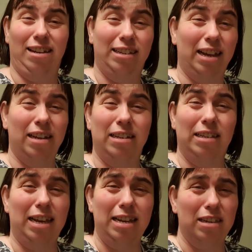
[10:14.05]
second
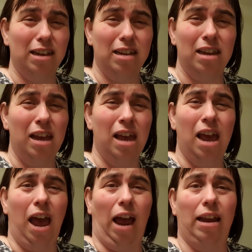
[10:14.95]
season
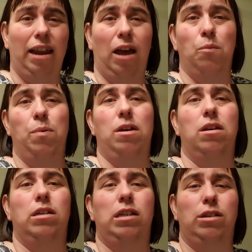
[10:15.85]
and that,
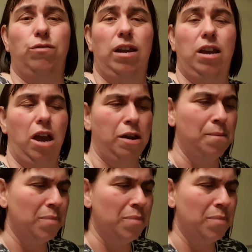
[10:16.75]
because it's really good.